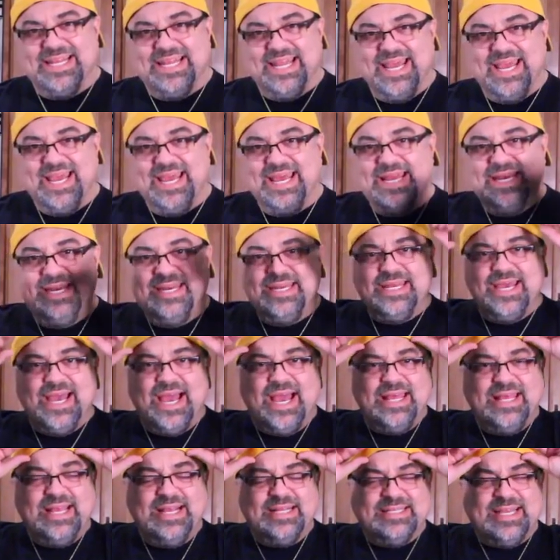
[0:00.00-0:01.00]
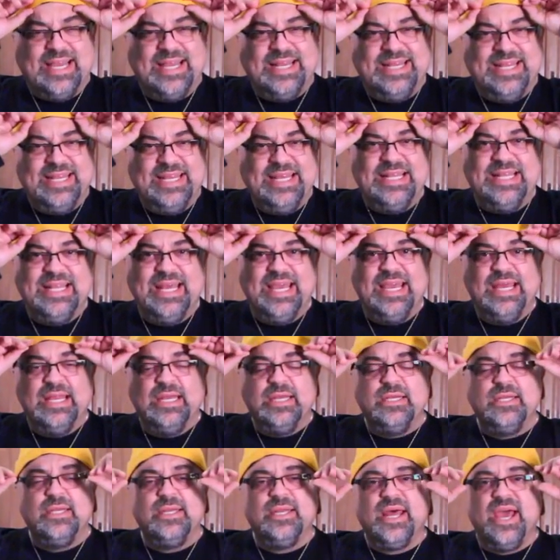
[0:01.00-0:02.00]
Land, I think it's Idea
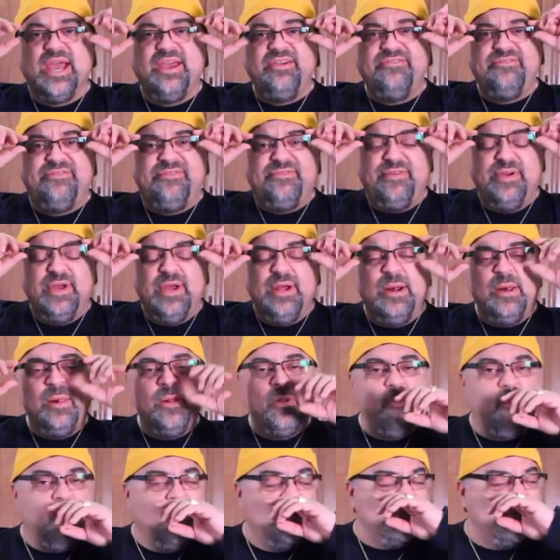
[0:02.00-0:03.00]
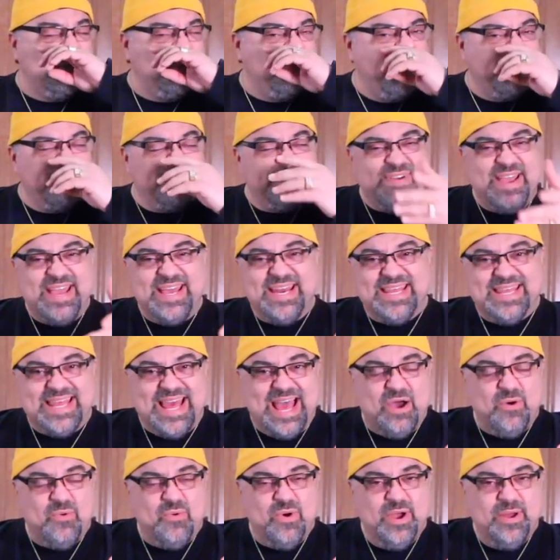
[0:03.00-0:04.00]
Land knife. Wasn't a big fan of
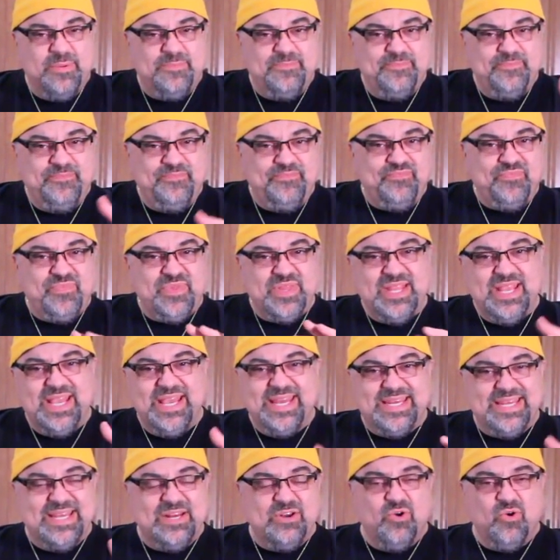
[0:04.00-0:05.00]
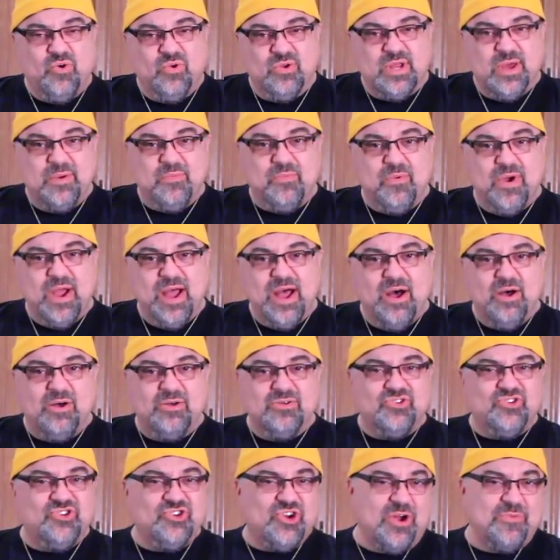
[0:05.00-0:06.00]
that one. It didn't hold up
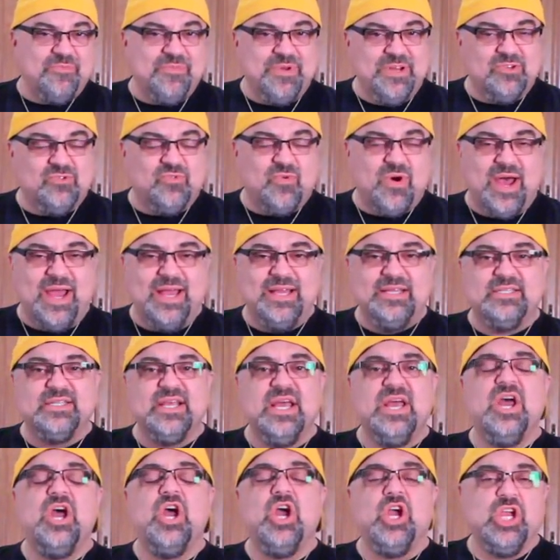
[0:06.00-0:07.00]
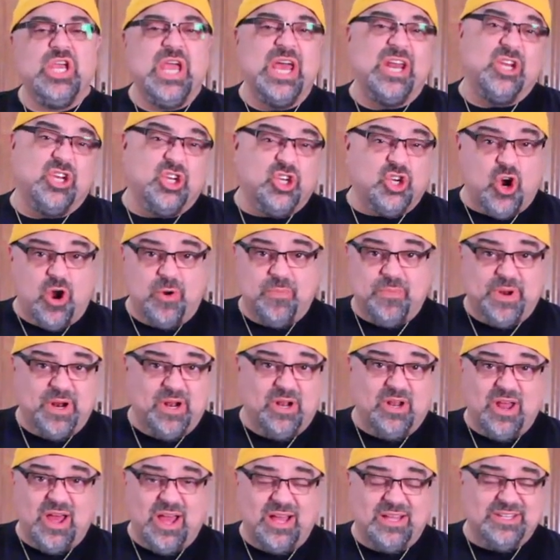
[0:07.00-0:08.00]
well sharpness wise you had to sharpen
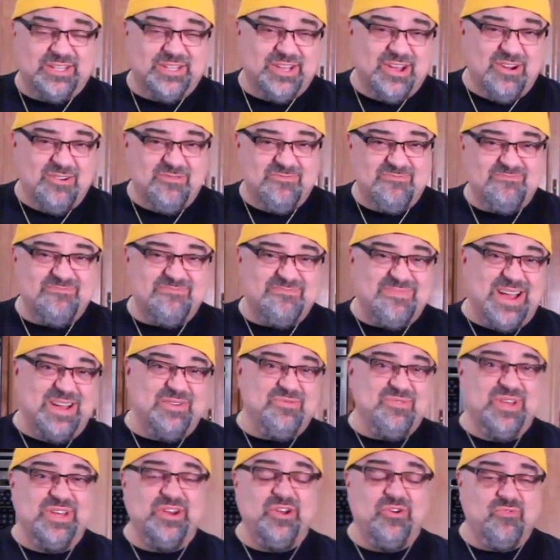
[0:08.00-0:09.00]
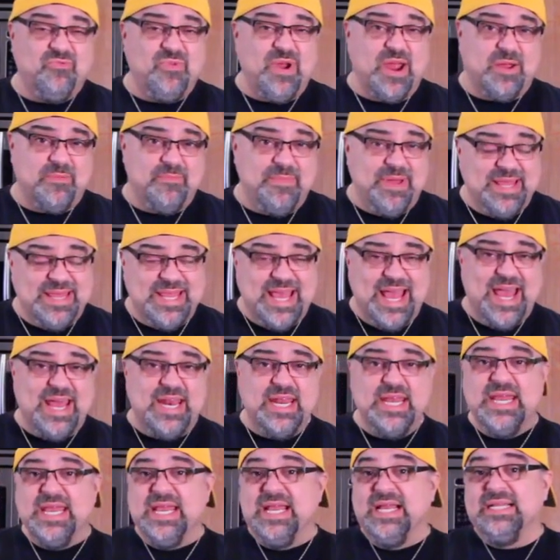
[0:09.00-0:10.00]
a lot. So I really don't recommend
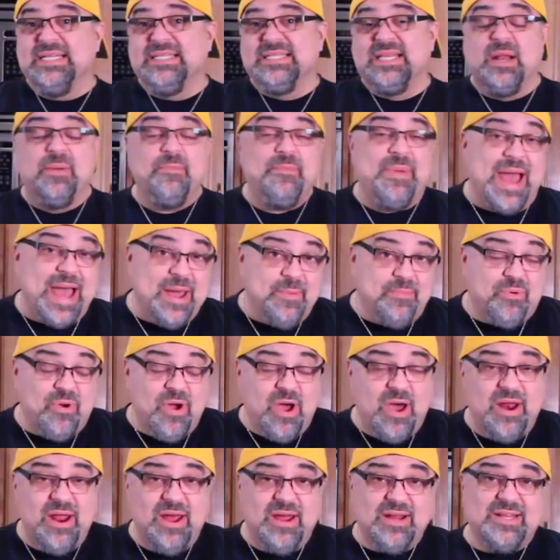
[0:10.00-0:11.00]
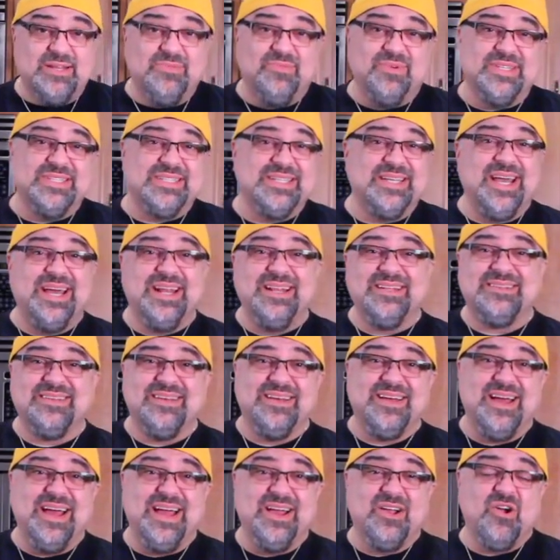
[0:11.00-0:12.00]
that. It's not a bad product. Once again, it's
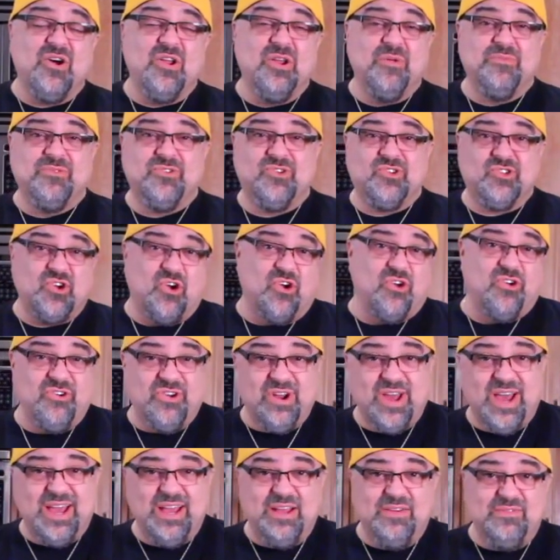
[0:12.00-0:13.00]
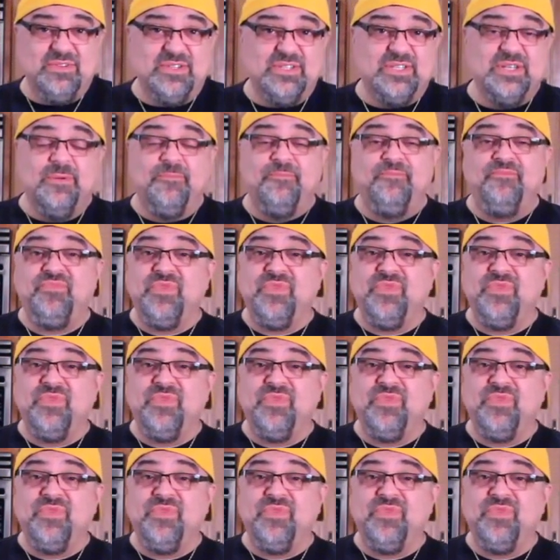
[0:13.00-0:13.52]
a, I call them starter knives.